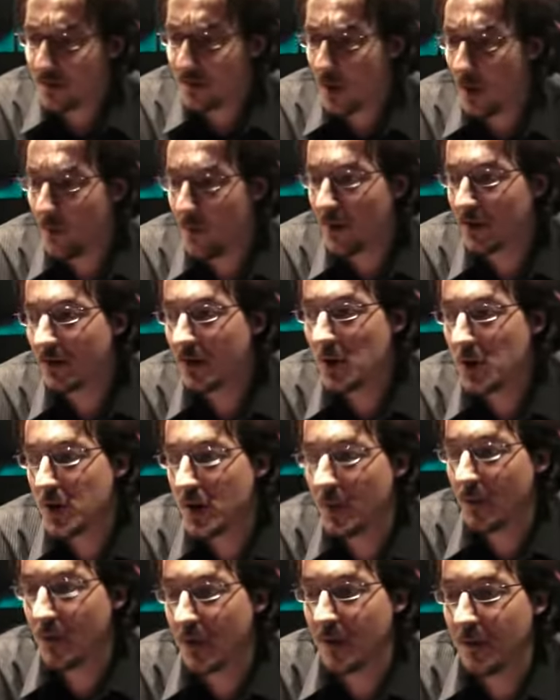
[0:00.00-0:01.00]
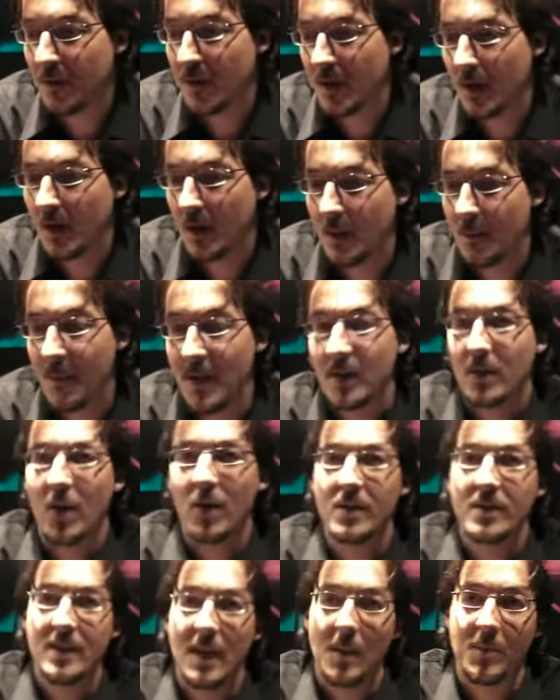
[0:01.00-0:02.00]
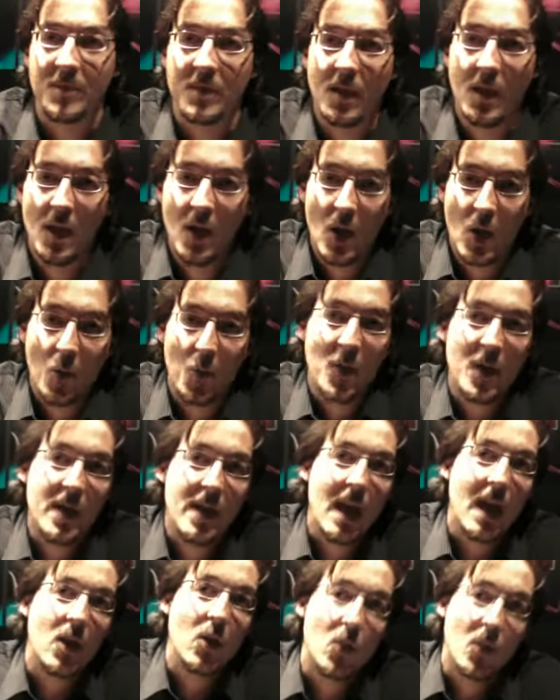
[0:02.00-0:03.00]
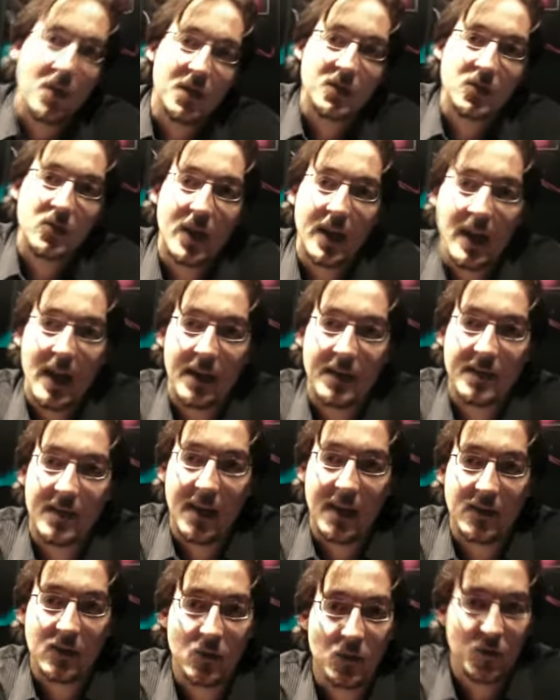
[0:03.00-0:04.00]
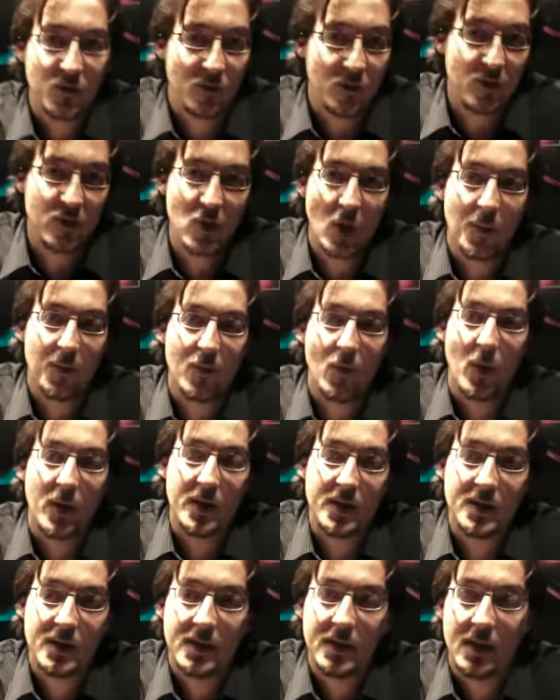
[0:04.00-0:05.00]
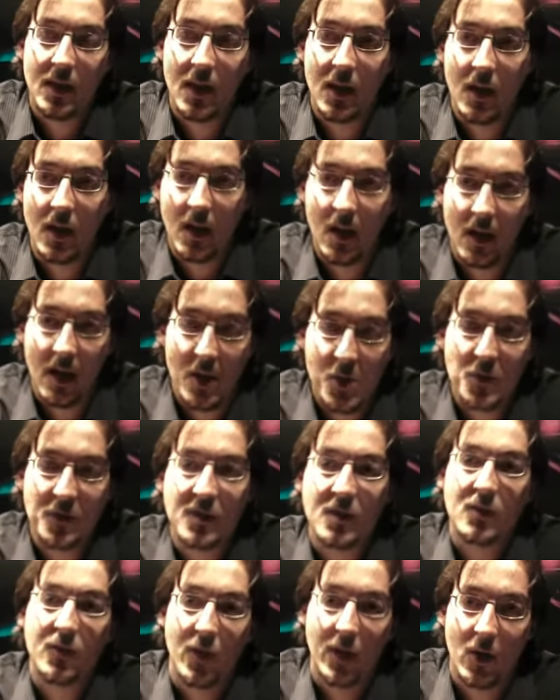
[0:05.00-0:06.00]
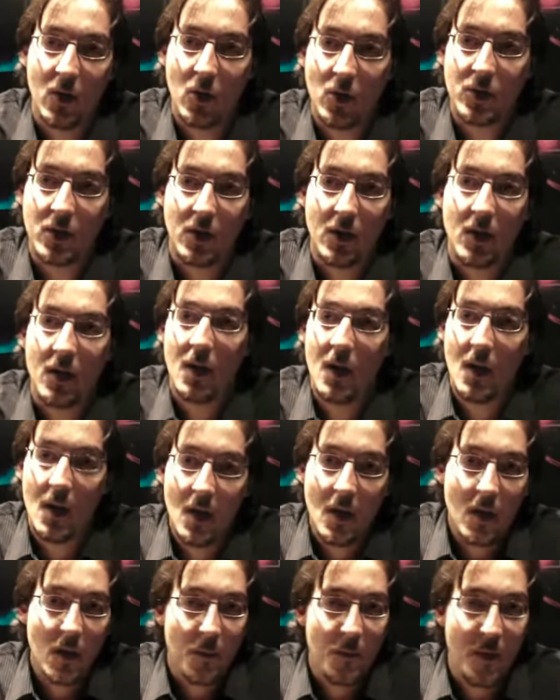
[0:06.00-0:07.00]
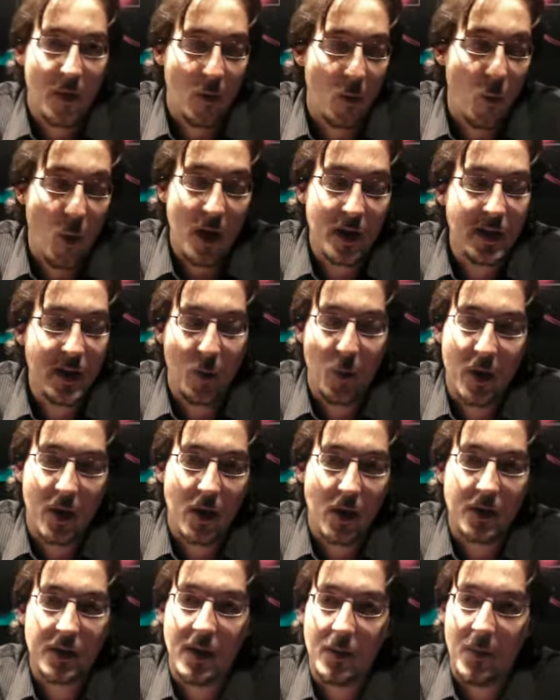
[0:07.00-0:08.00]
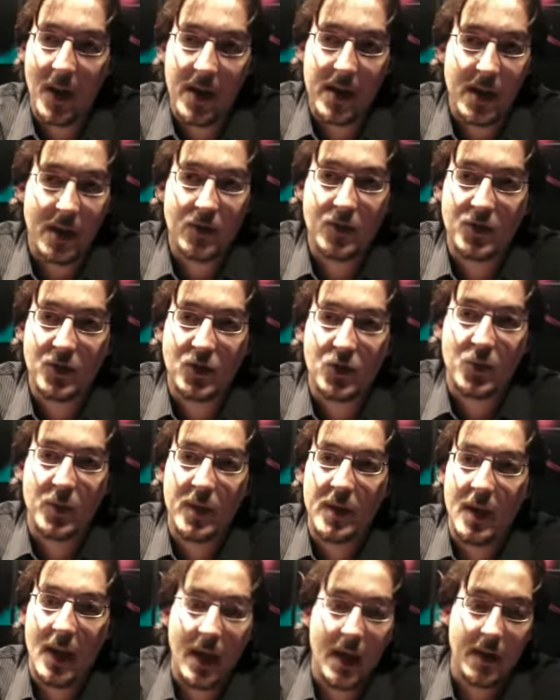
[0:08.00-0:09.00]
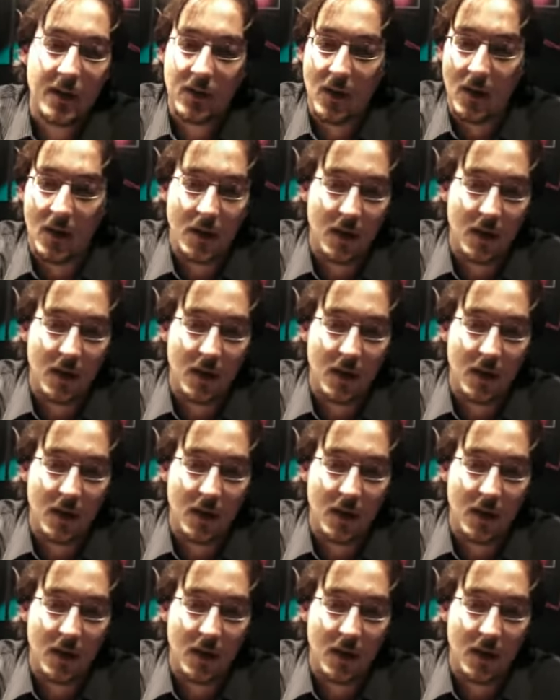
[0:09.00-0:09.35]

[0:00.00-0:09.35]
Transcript: So our partnership with Main Concept really allow us to get access to the top quality H.264 encoder, widely regarded by the industry and